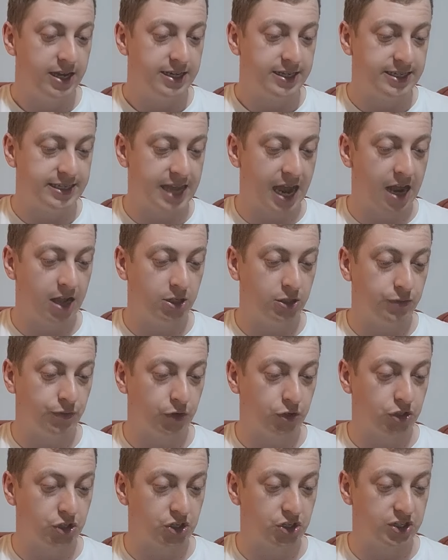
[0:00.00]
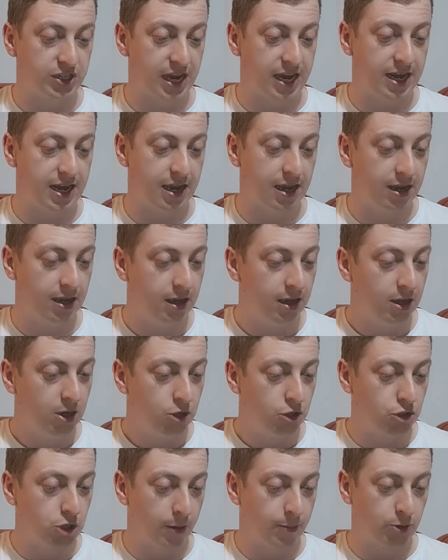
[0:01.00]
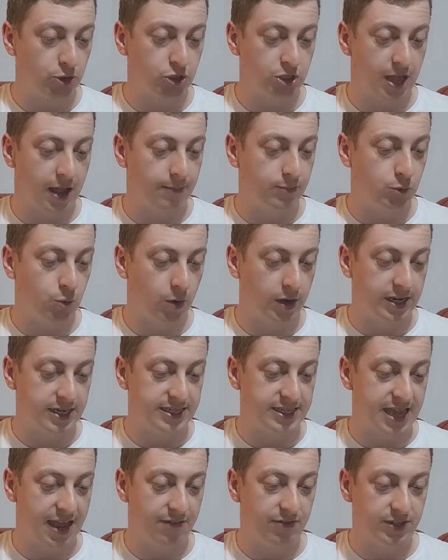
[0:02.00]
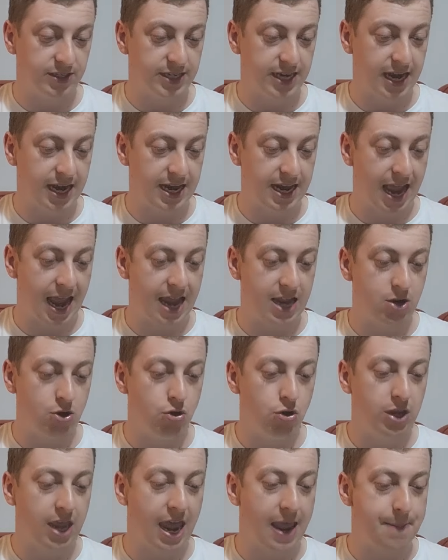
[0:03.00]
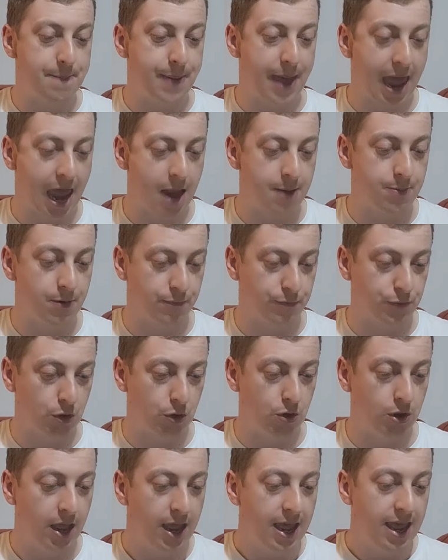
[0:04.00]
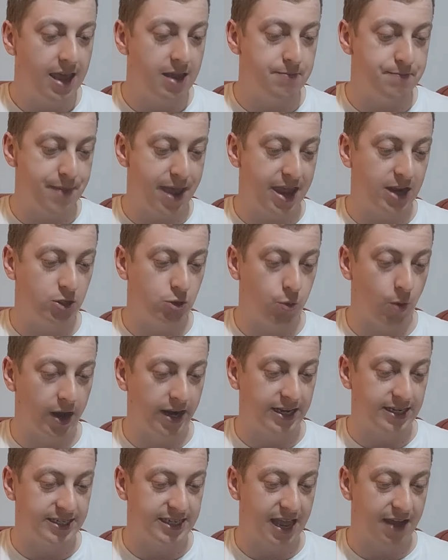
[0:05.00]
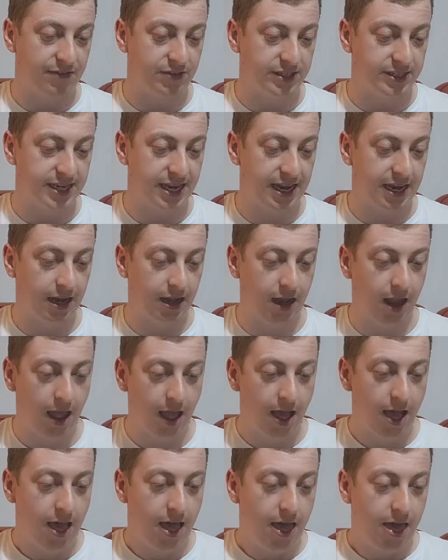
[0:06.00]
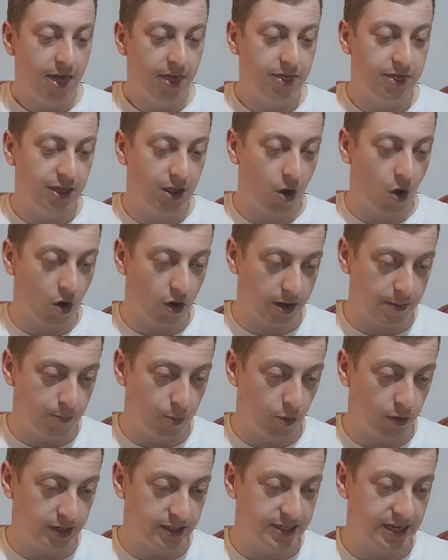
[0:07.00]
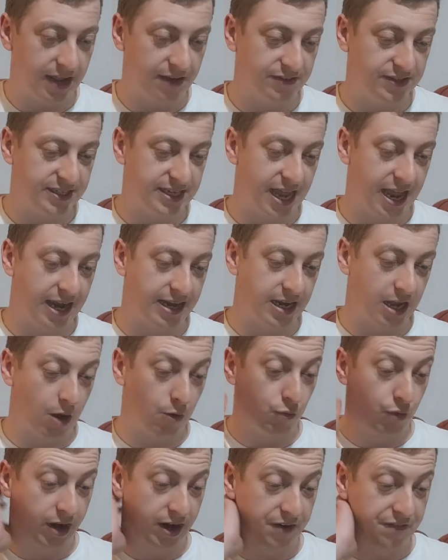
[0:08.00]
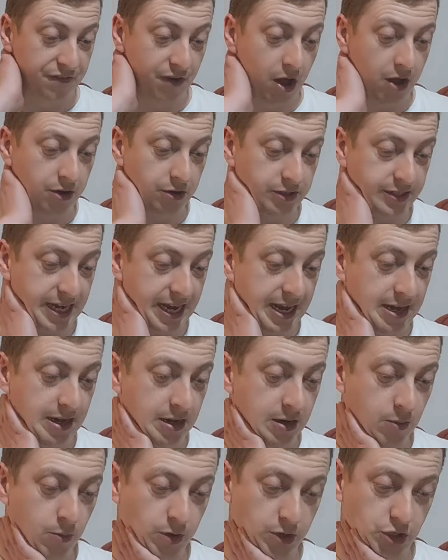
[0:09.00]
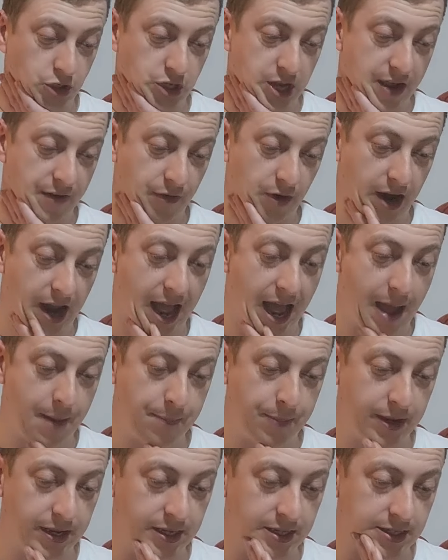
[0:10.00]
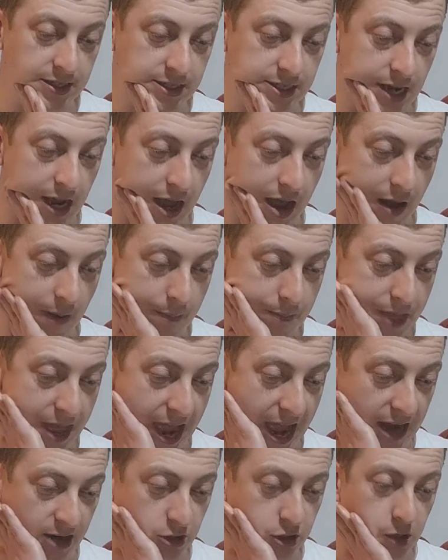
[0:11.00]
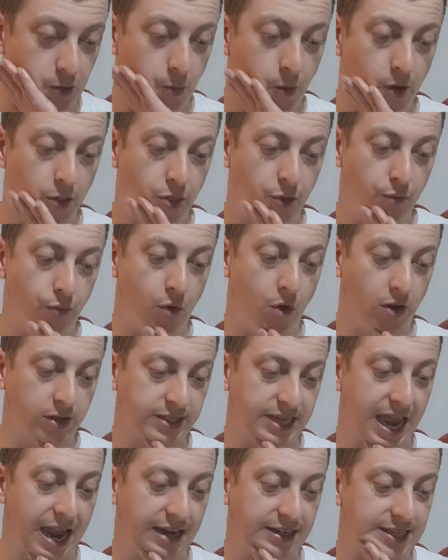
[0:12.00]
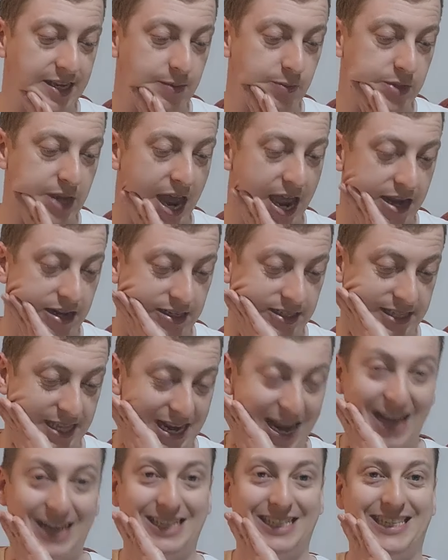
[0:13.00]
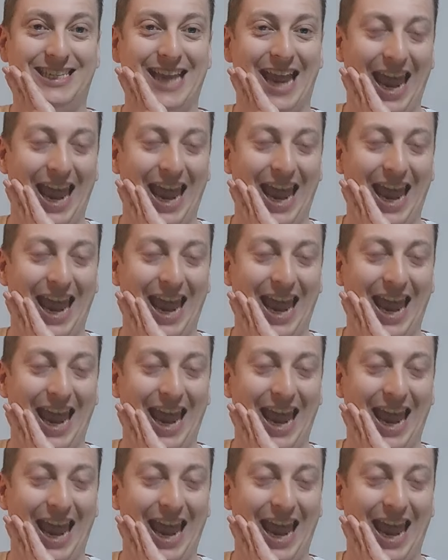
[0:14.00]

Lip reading: Styles versus Cena, SummerSlam 2017. A UK pay-per-view in May 2017. The Hardy Boys have signed a Ring of Honor deal, which never happened. They actually won the Raw Tag Team titles the next